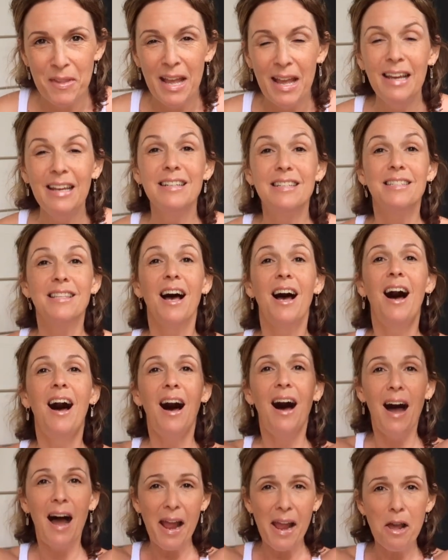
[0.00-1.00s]
It is the
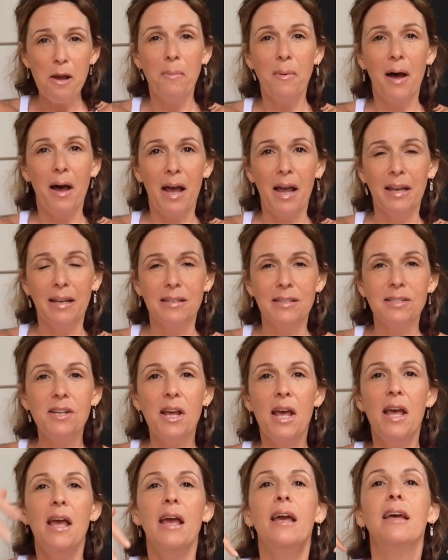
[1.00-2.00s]
higher mind.
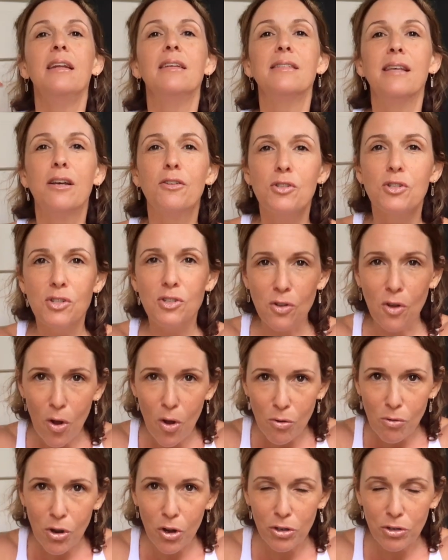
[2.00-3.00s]
It is our
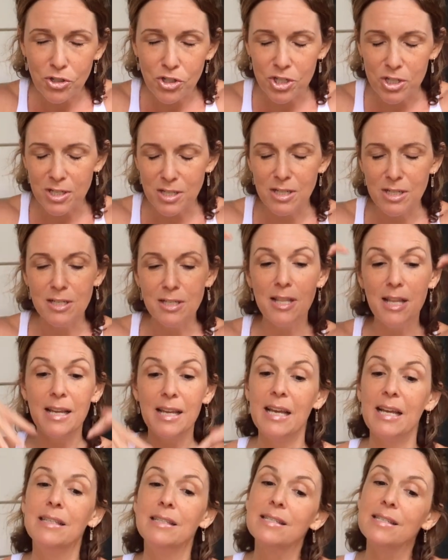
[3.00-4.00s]
soul consciousness that
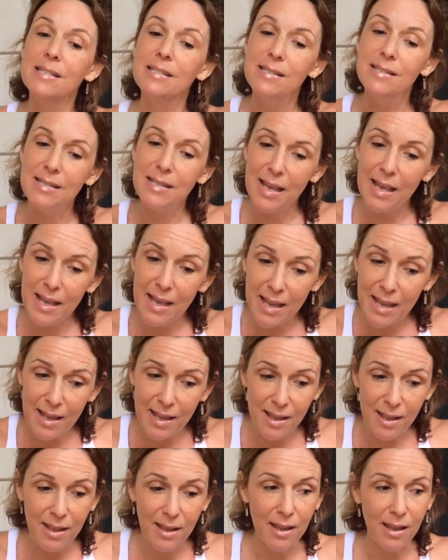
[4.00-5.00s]
can
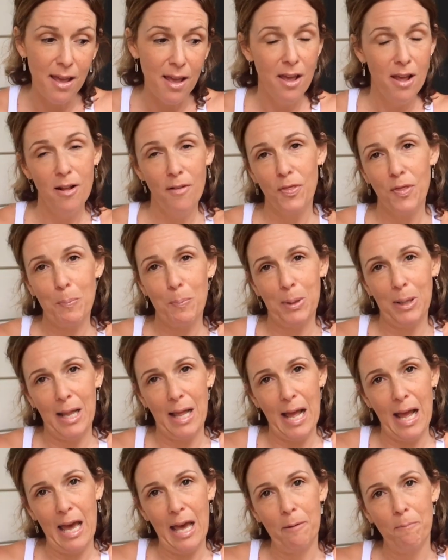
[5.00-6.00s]
see the
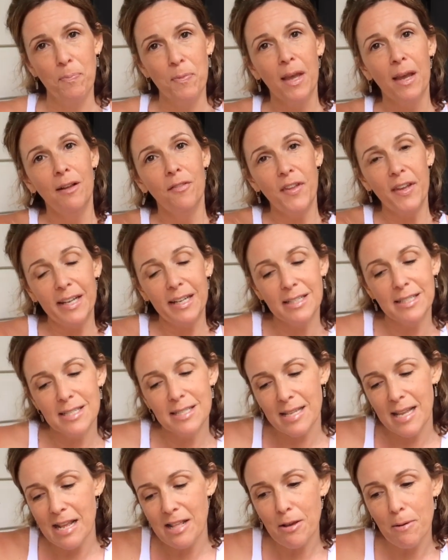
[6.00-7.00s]
plan, that can
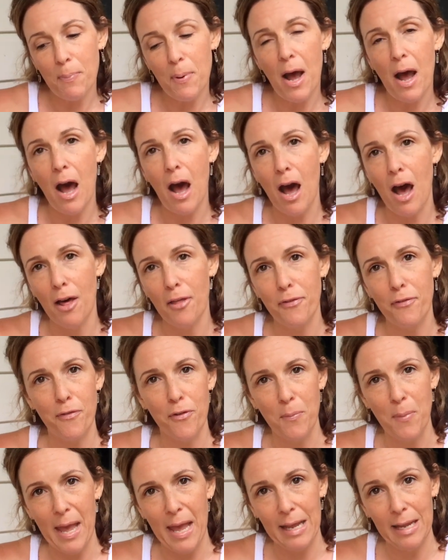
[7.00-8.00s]
see the path
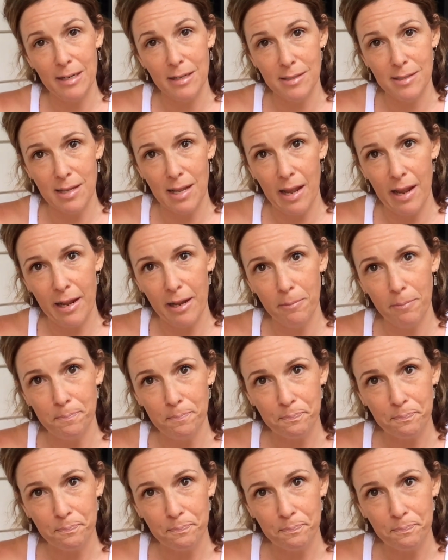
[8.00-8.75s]
from A to Z.